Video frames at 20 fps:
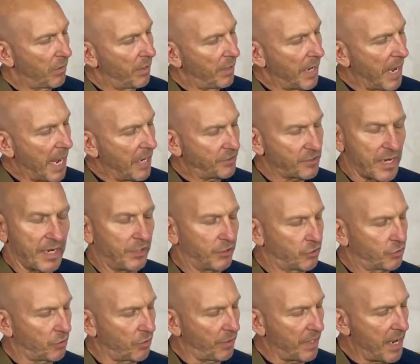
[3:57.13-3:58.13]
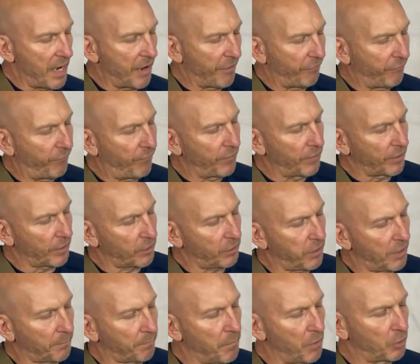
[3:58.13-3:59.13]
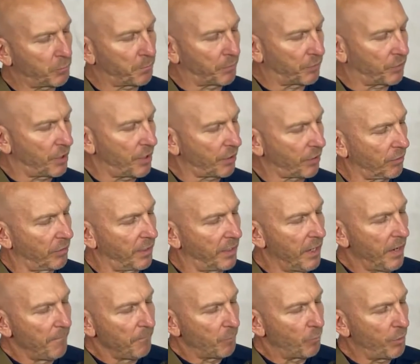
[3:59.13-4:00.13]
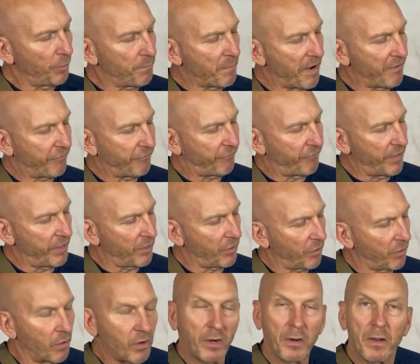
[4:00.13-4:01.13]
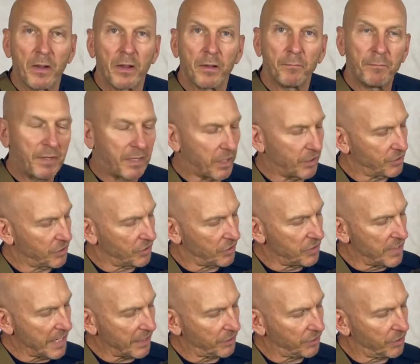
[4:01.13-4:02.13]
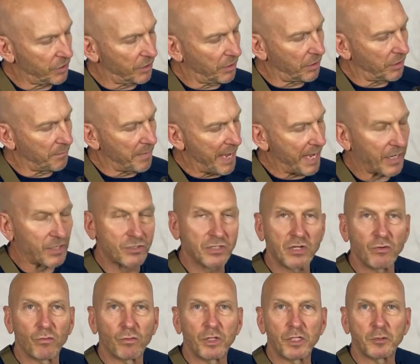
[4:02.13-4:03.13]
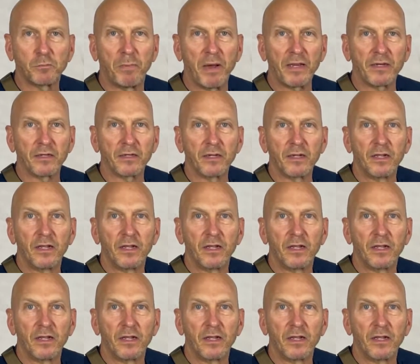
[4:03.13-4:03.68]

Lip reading: As I insert it, and I feel it click most particularly with my finger because it's next to the magazine release button.